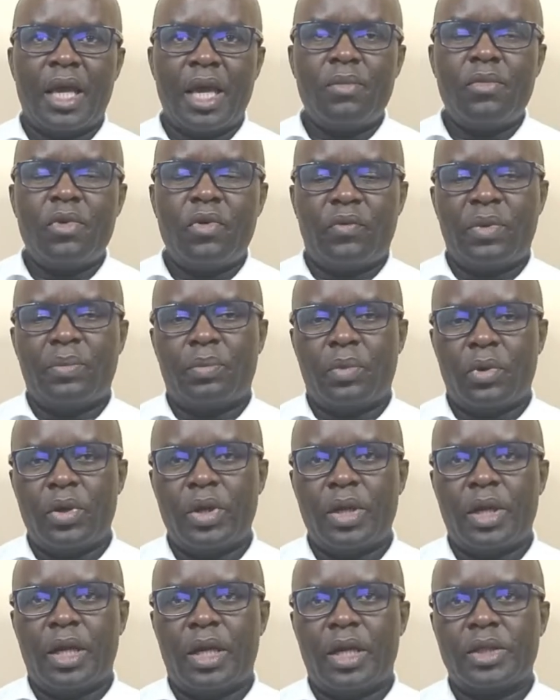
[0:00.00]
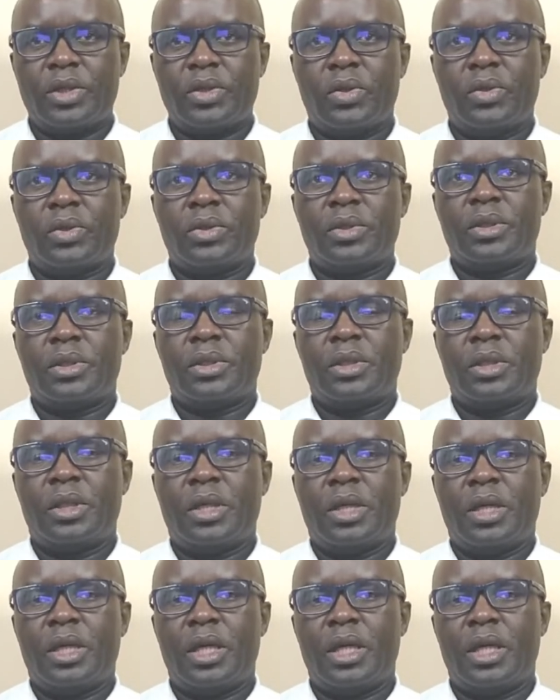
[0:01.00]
aim of employee relations